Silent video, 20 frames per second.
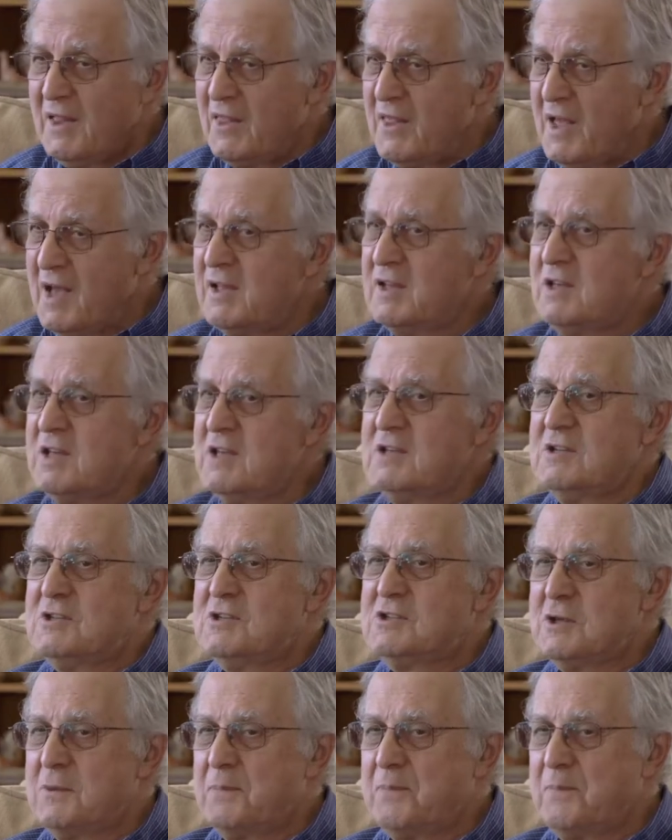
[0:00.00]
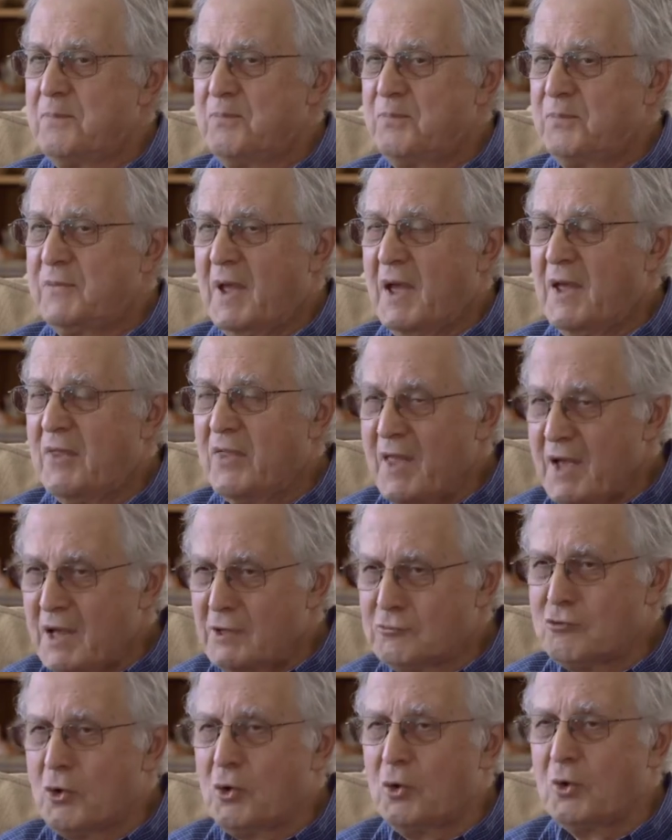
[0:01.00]
their needs and
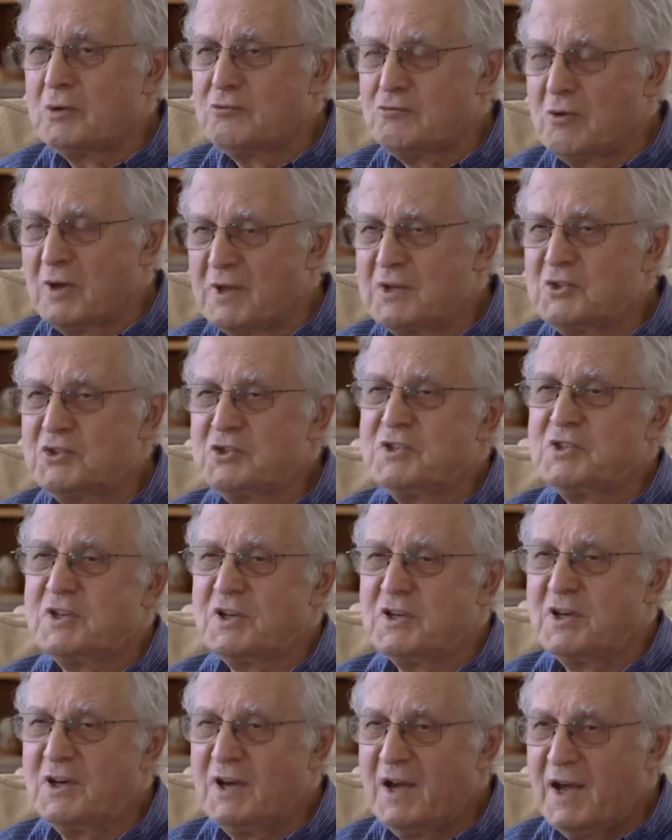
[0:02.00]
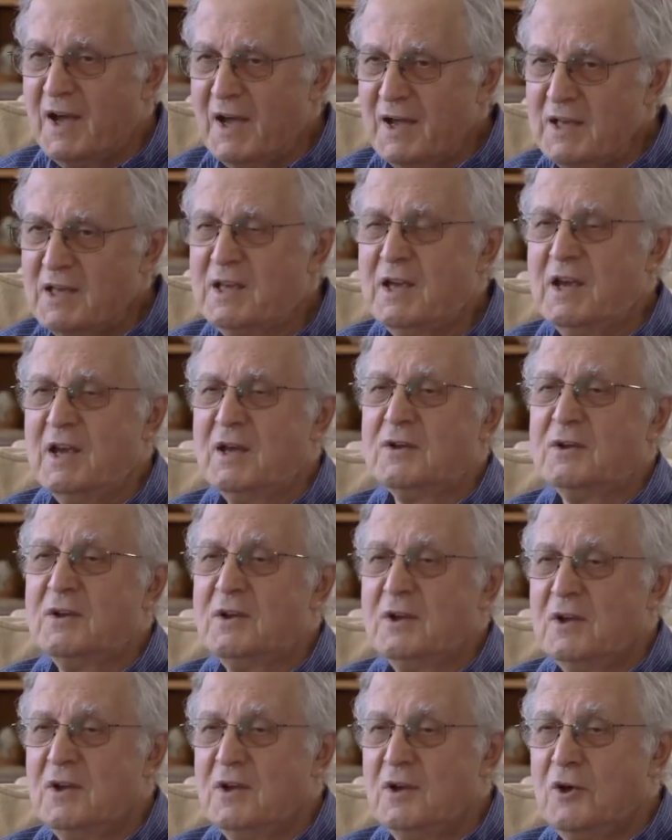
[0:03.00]
their role in relation to ICANN
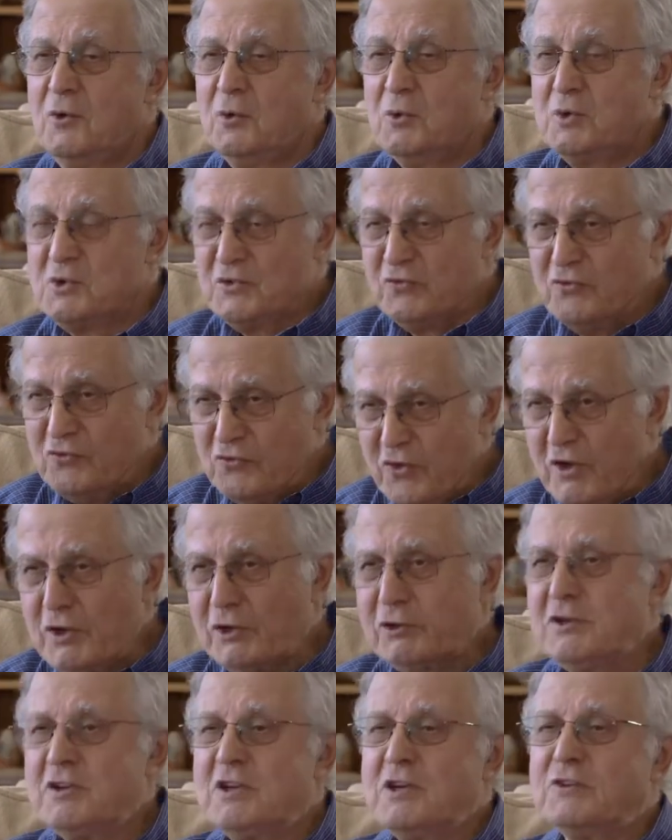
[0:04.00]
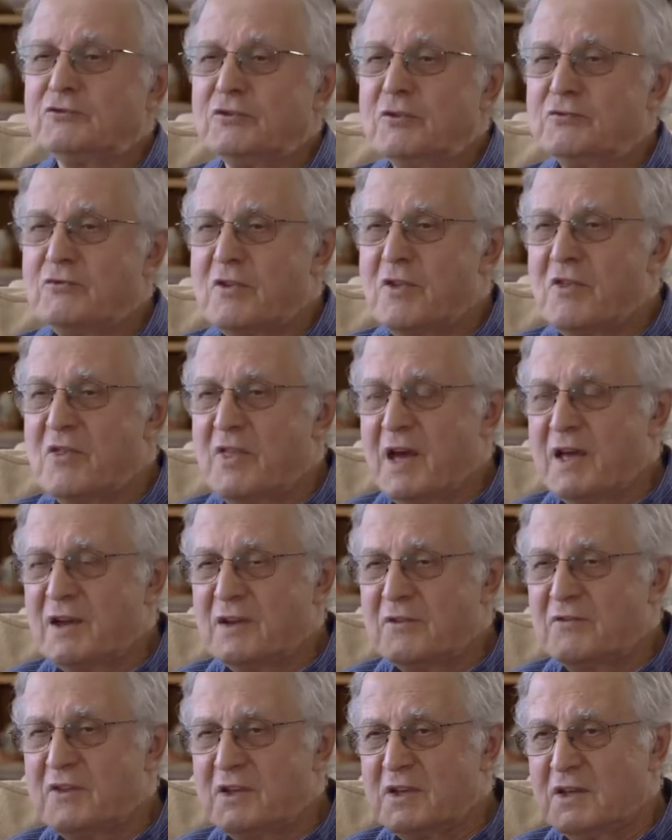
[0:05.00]
was very different than that
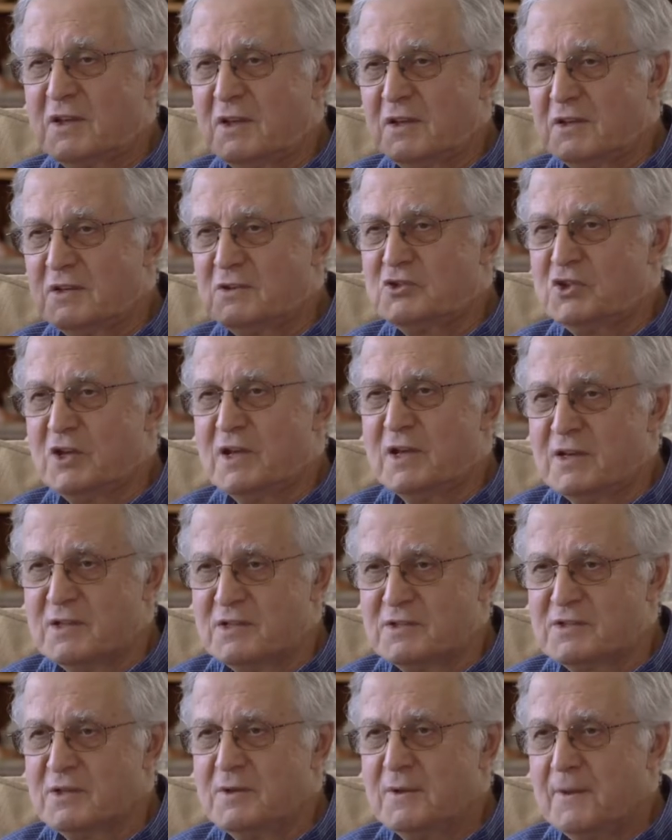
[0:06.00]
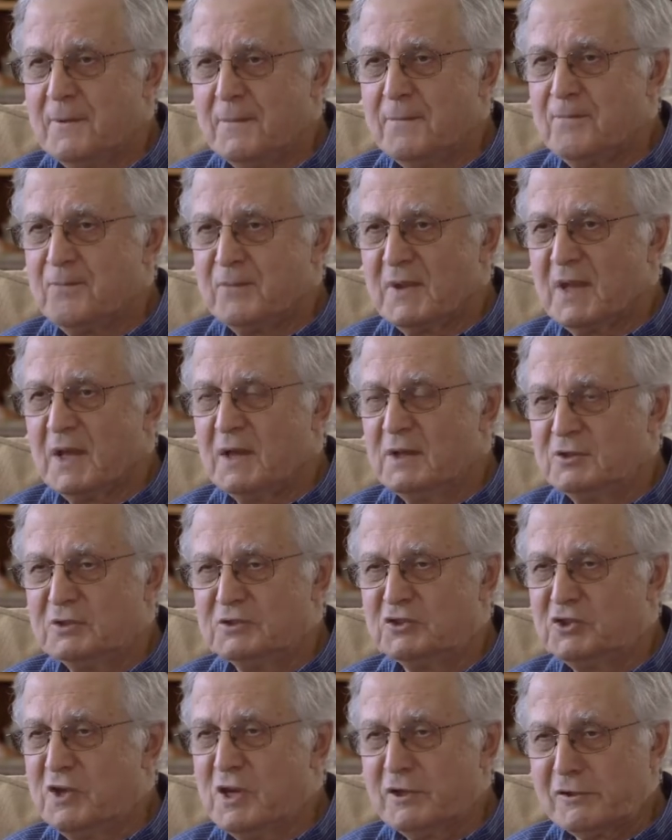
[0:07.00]
of the GNS, uh,
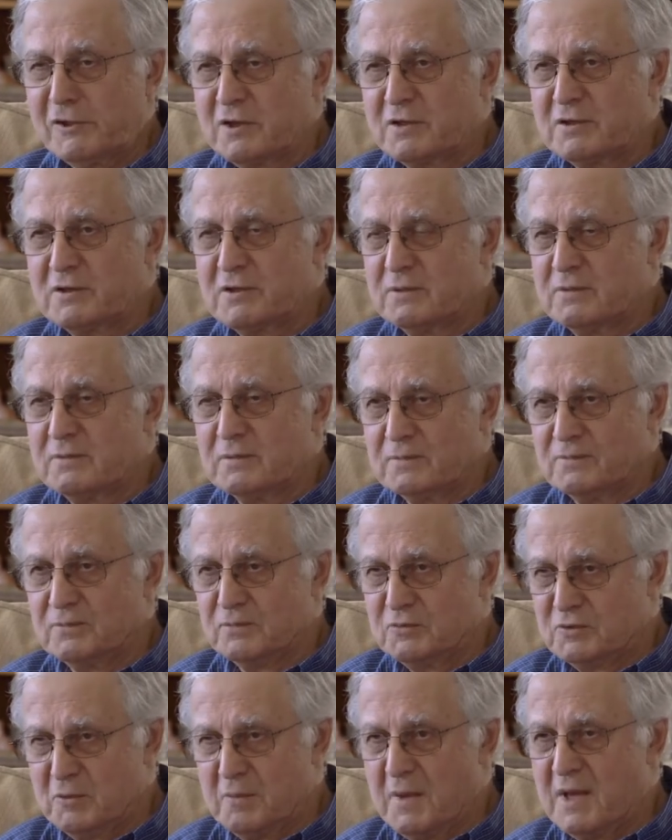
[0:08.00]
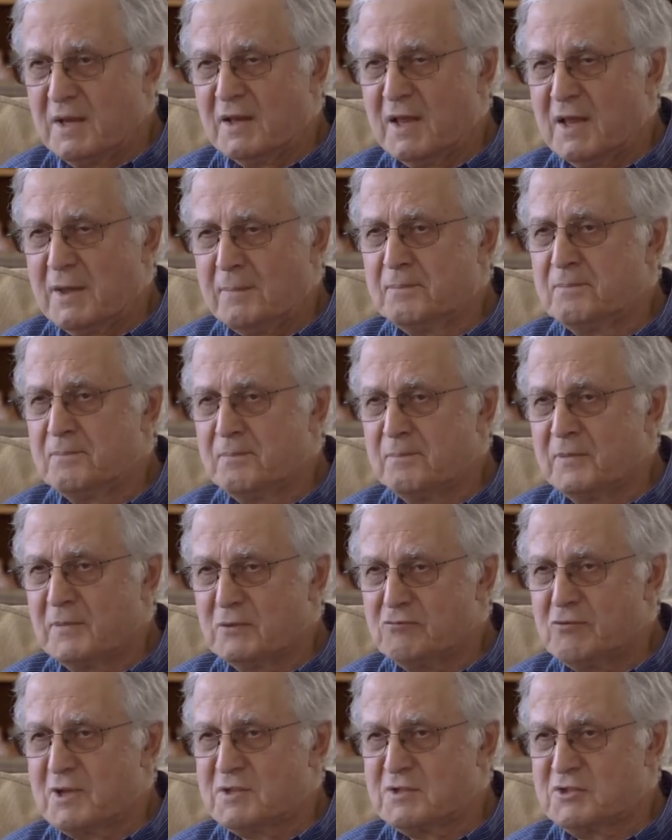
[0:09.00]
generic domain name.
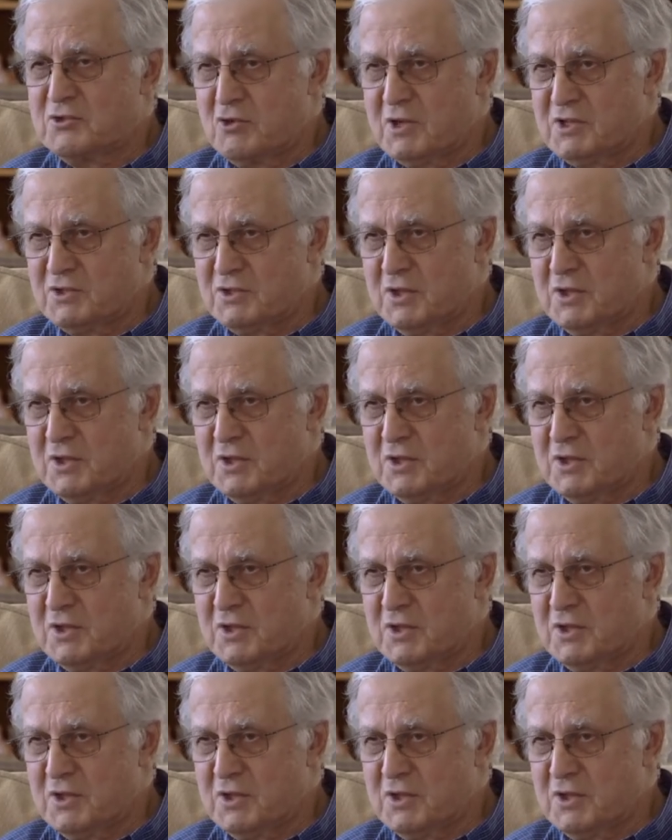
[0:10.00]
And up to that